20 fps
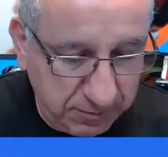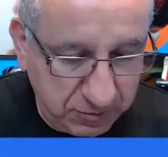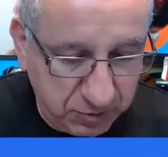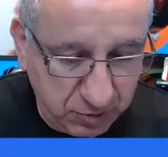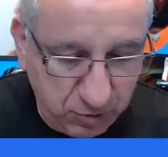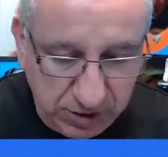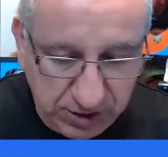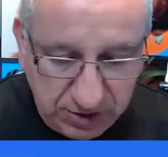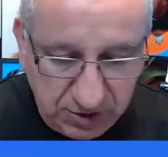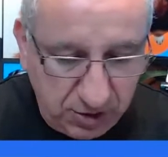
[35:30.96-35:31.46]

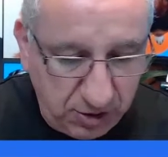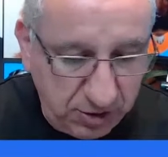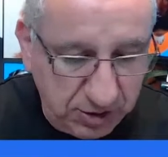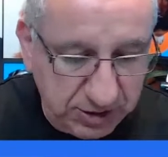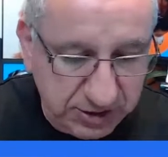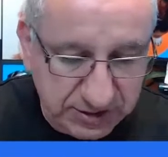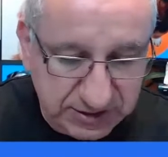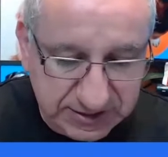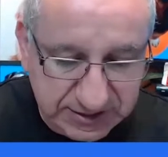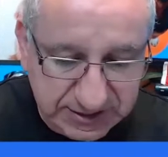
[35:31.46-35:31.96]
going to call
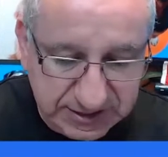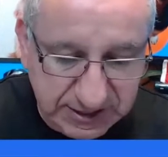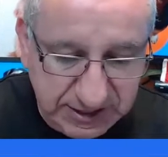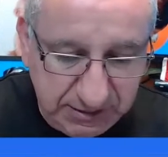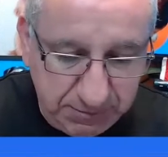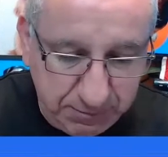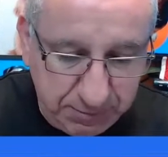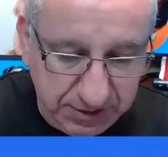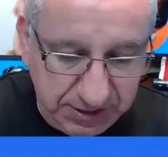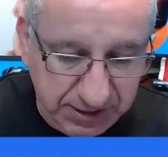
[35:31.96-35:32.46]
it
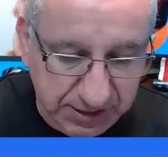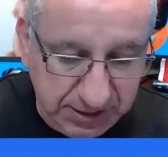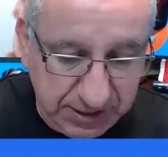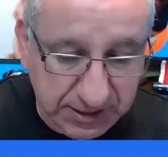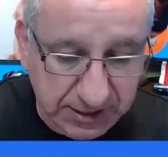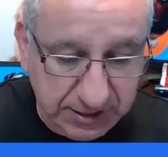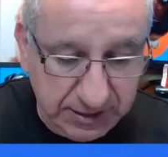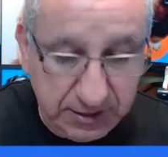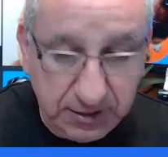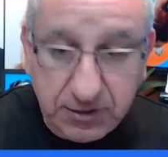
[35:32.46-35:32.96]

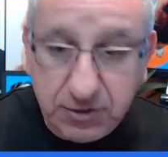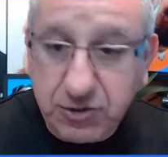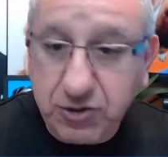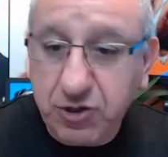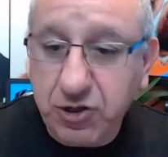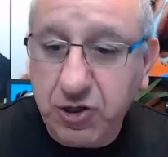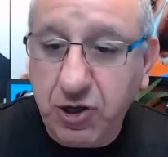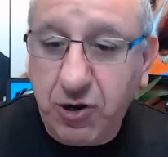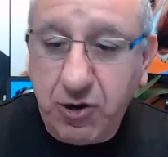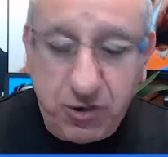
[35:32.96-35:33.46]
Sleeping
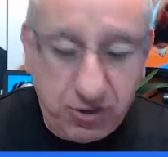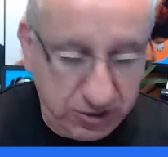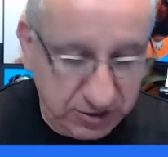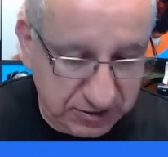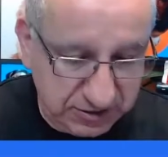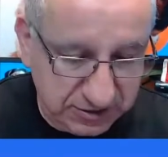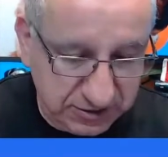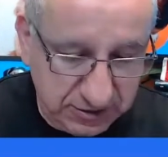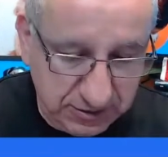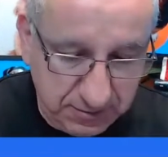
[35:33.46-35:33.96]

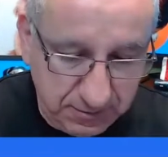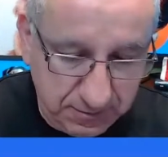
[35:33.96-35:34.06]
Dogs.